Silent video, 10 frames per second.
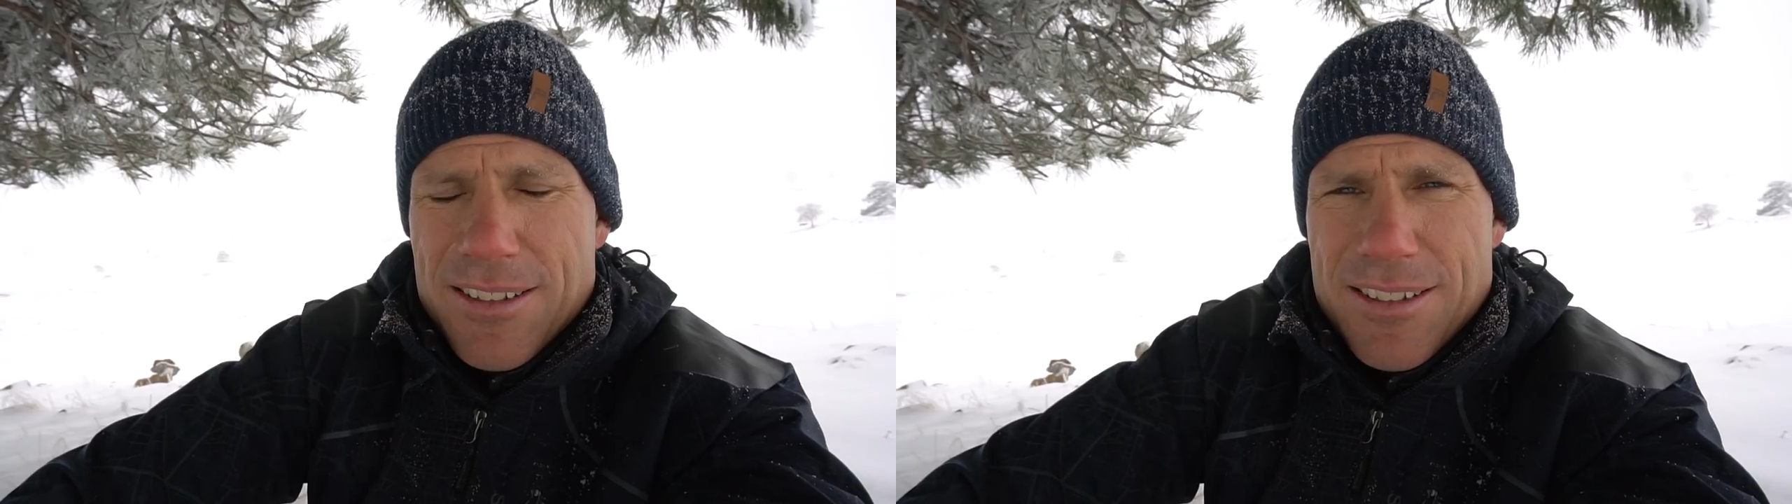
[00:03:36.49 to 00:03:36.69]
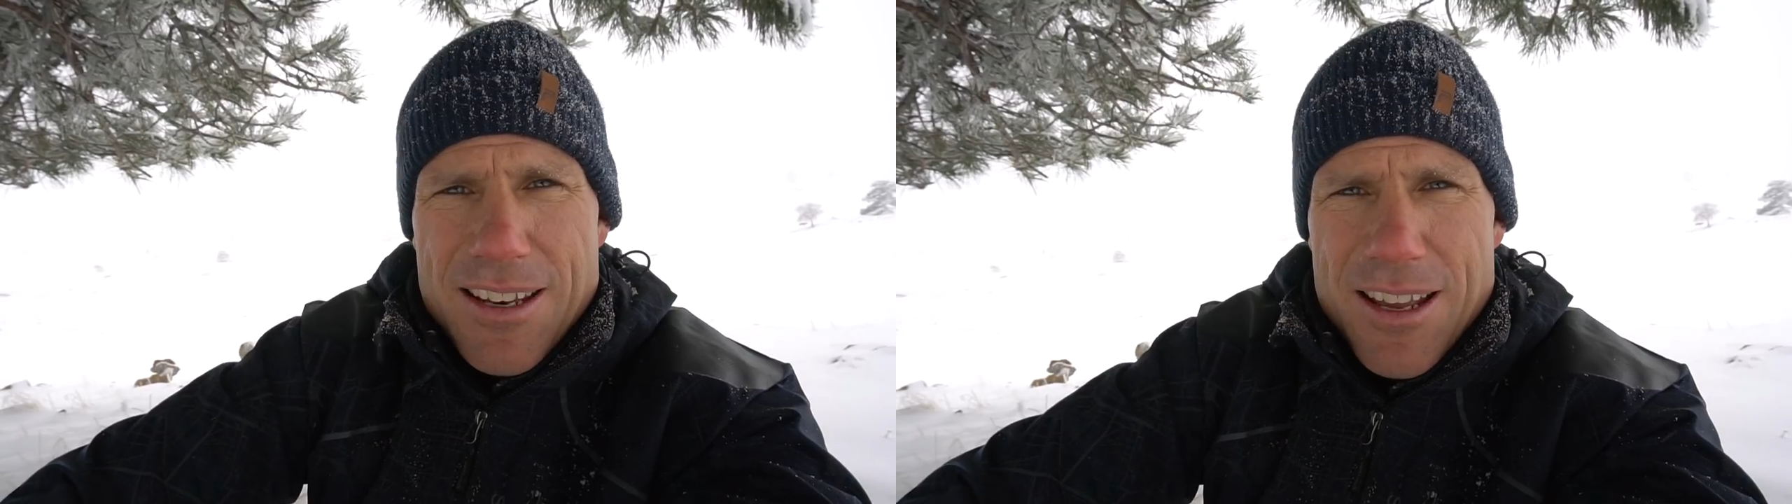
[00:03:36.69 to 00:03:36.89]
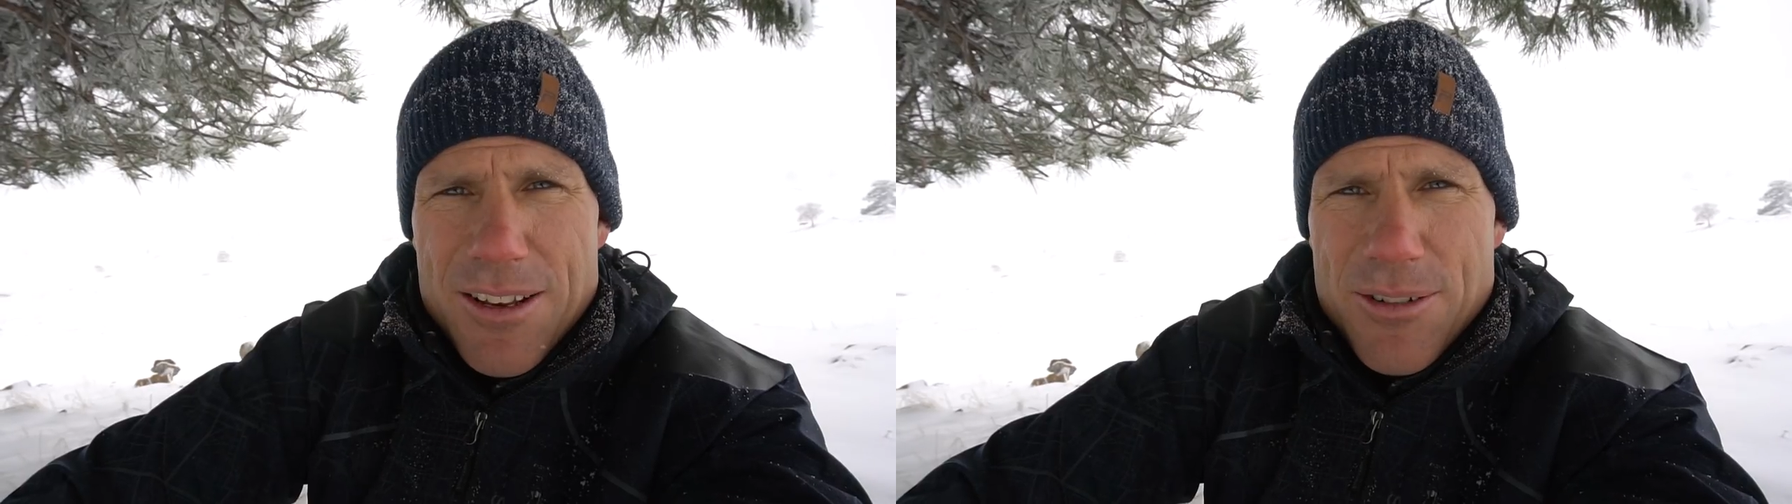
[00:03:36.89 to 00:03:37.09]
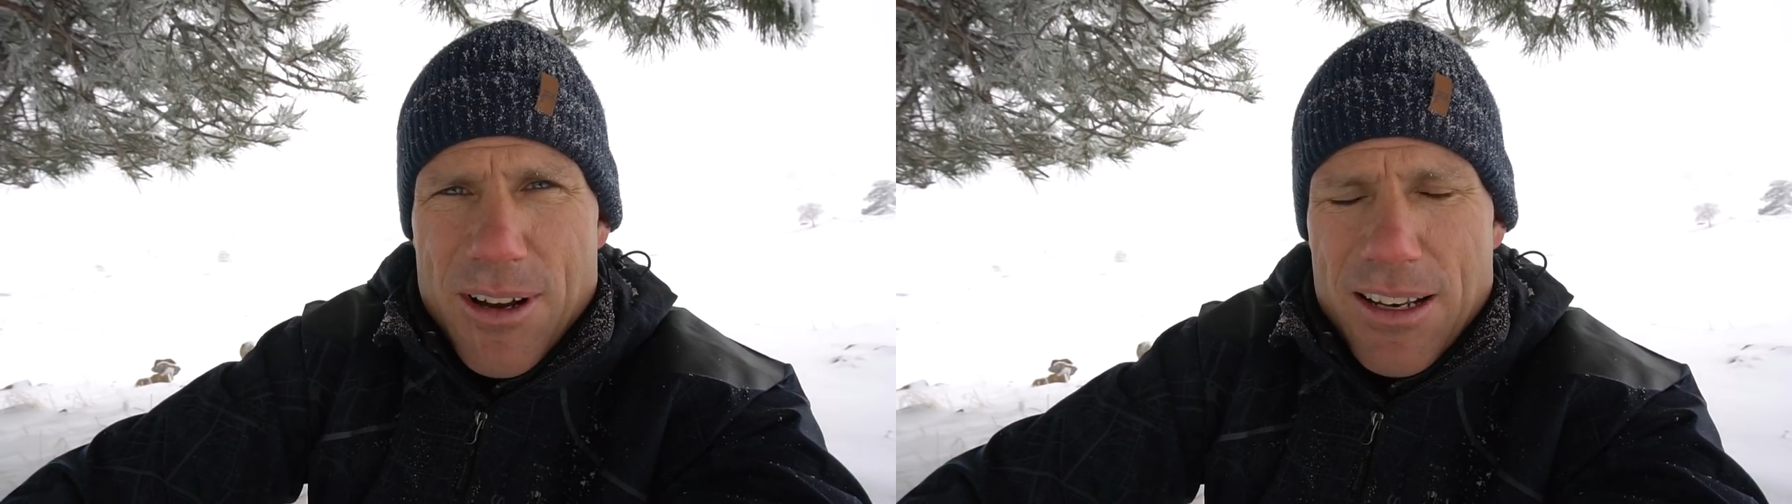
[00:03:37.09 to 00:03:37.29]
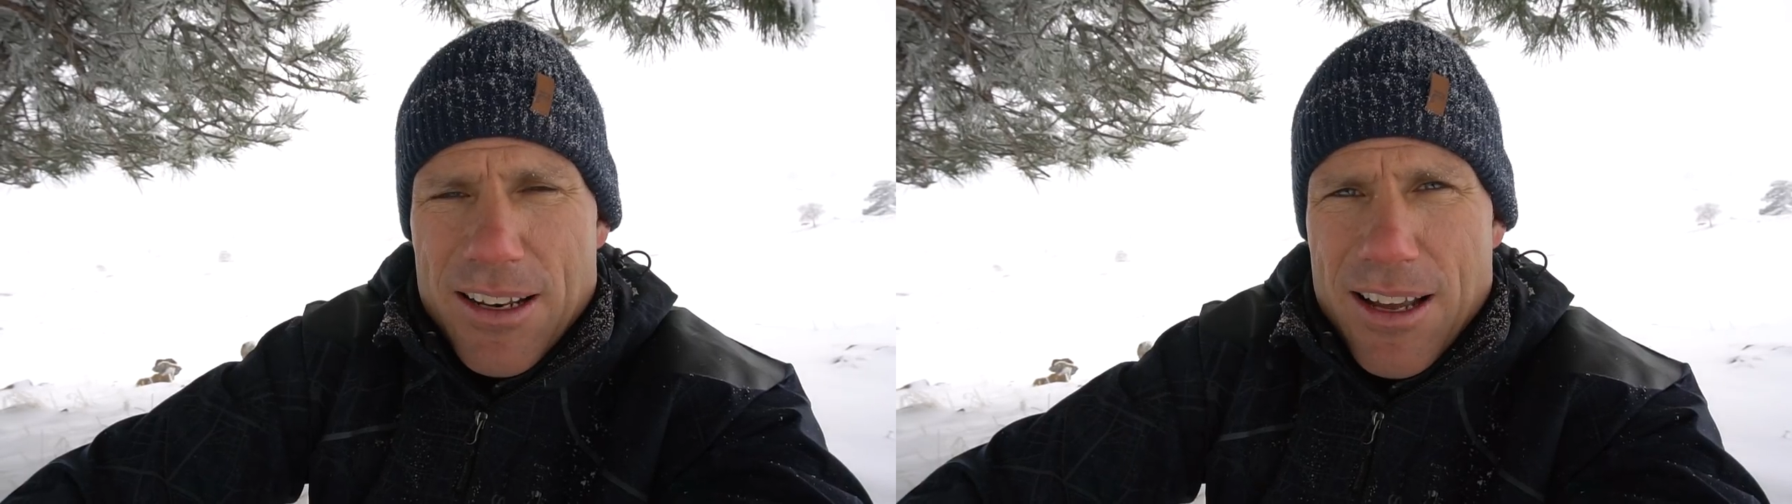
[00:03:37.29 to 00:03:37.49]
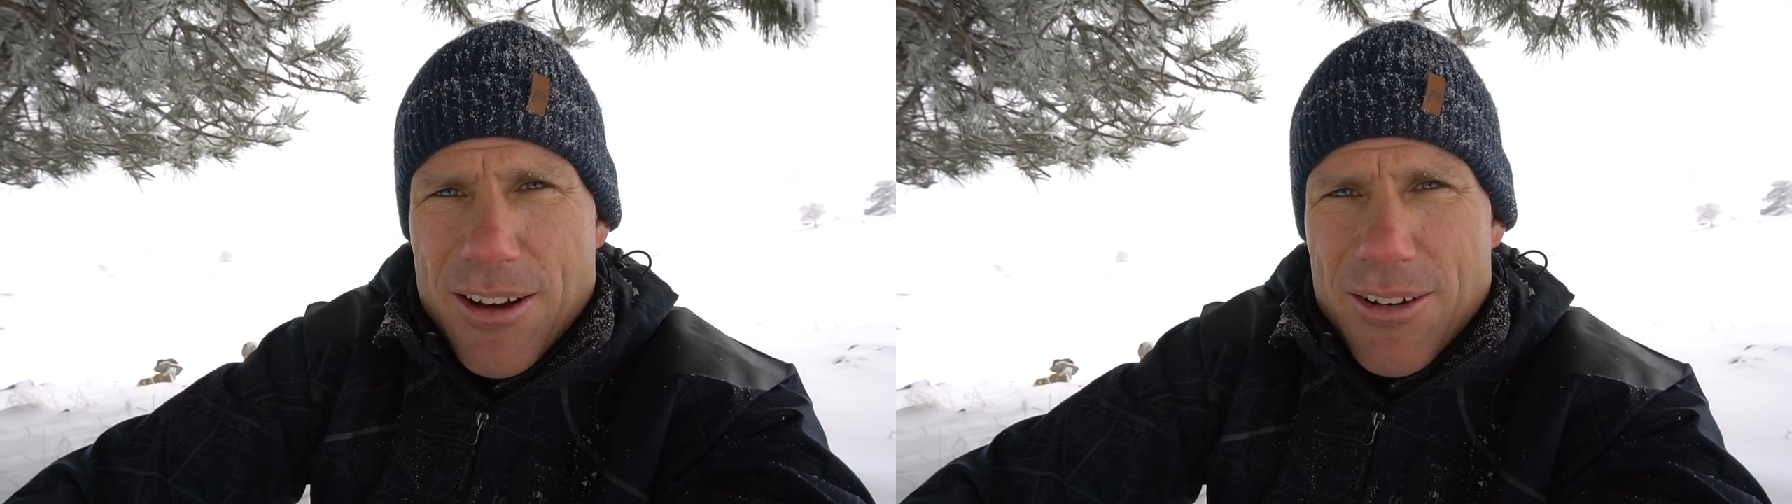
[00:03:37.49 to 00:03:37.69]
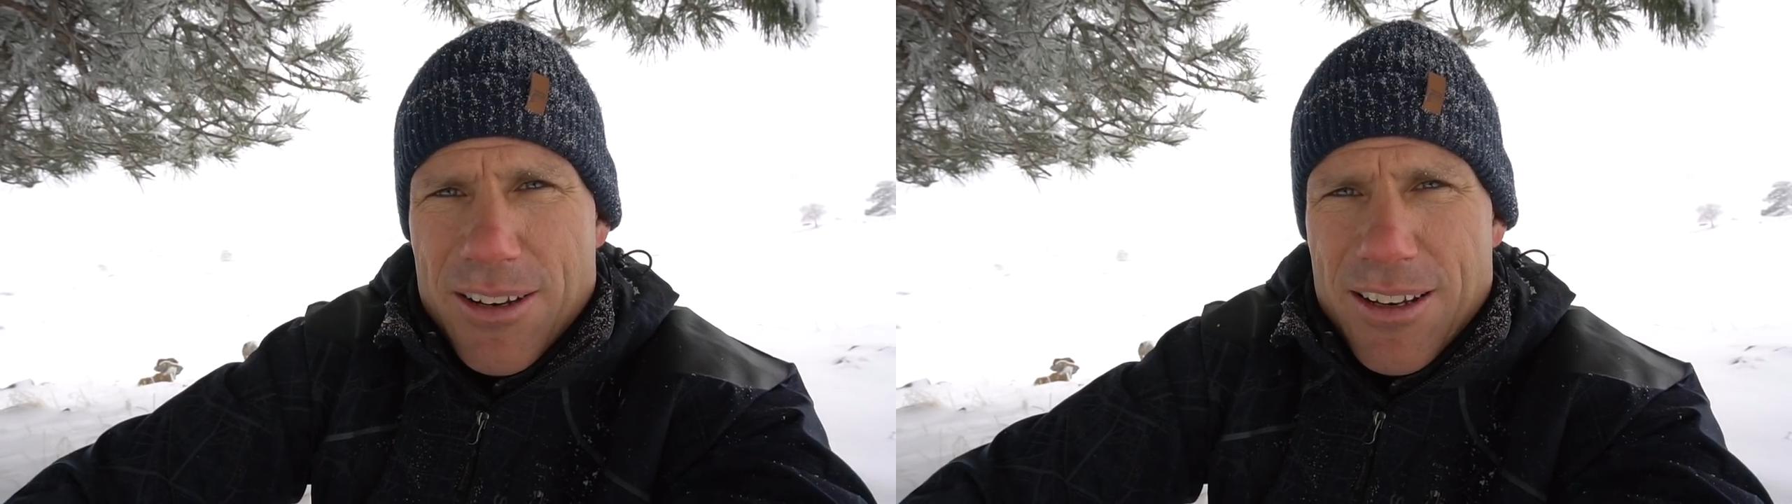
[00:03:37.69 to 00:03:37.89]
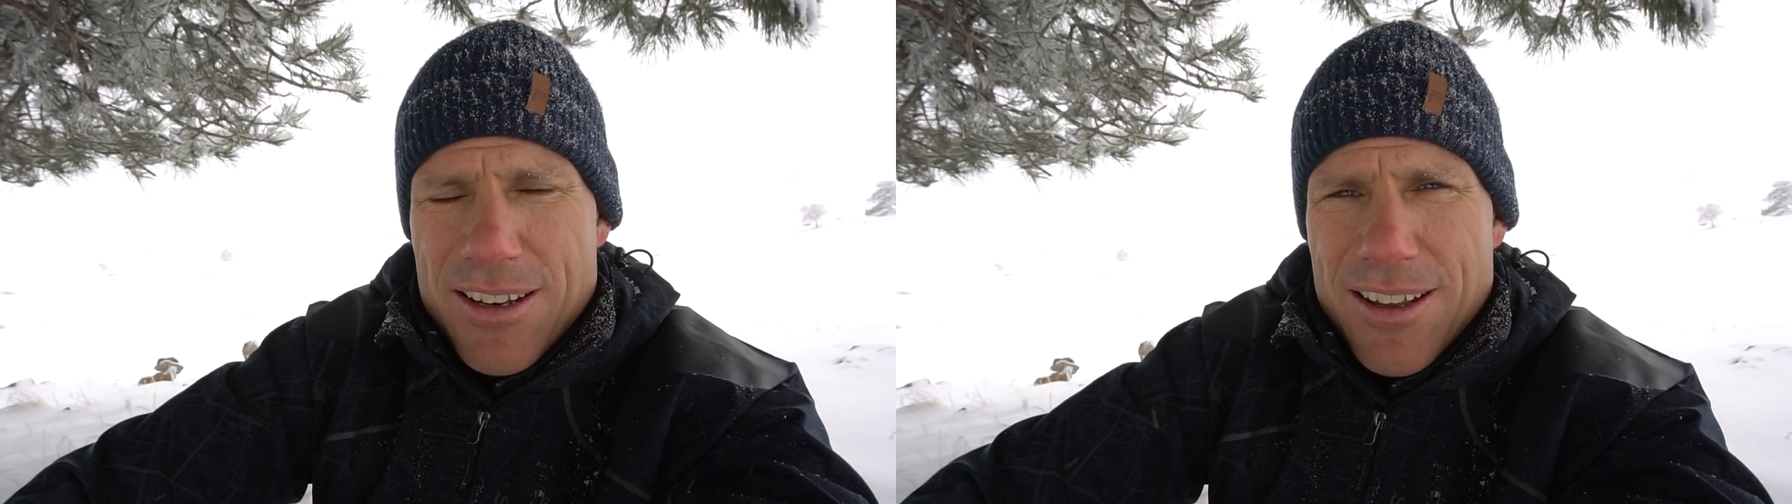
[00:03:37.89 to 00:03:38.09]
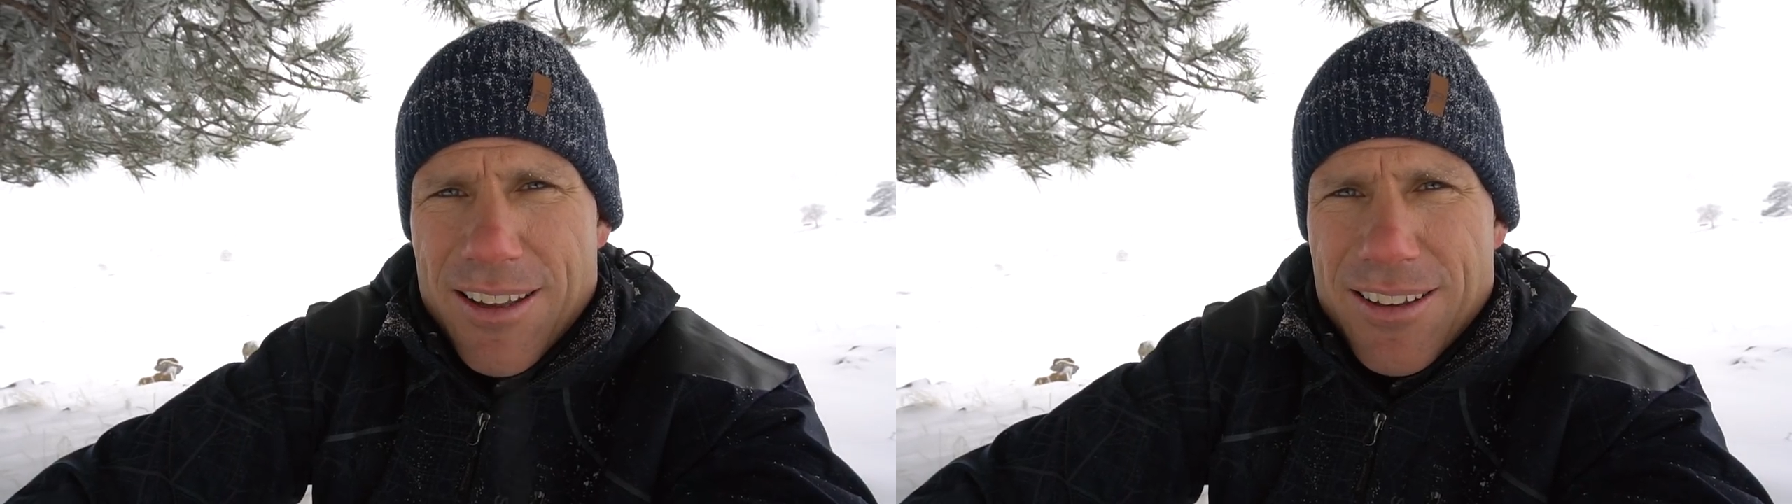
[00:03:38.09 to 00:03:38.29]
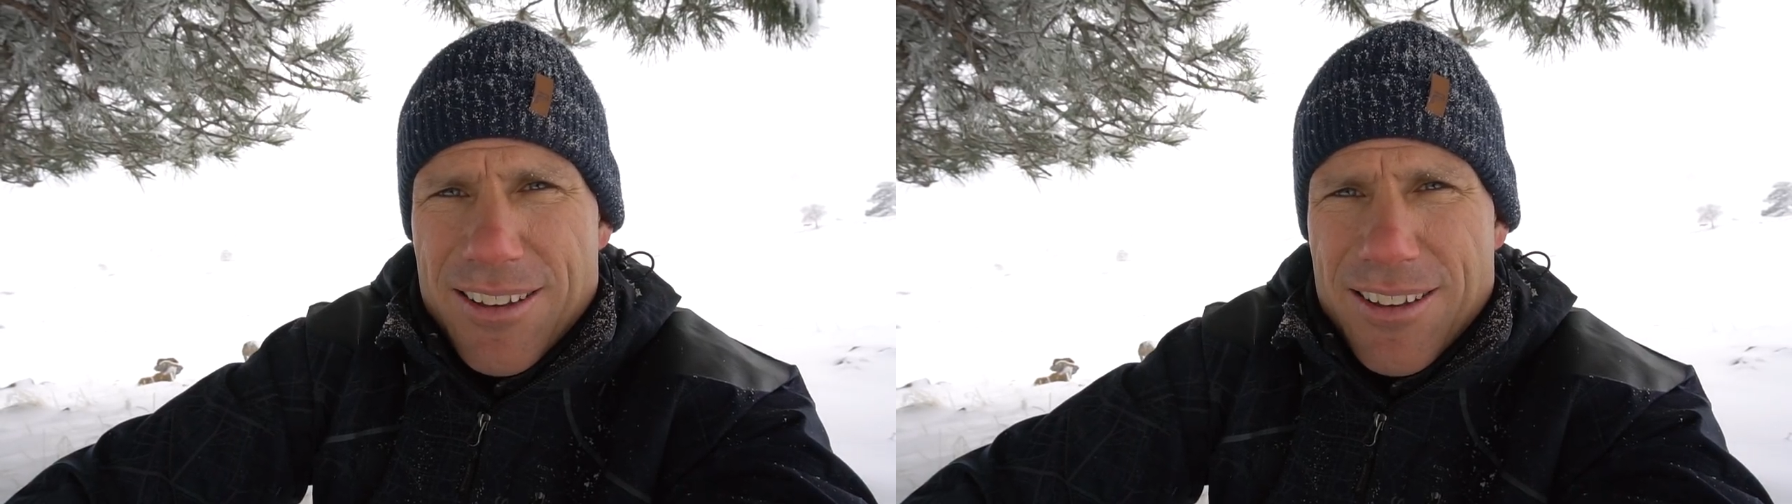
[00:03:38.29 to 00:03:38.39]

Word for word: state right now, and uh,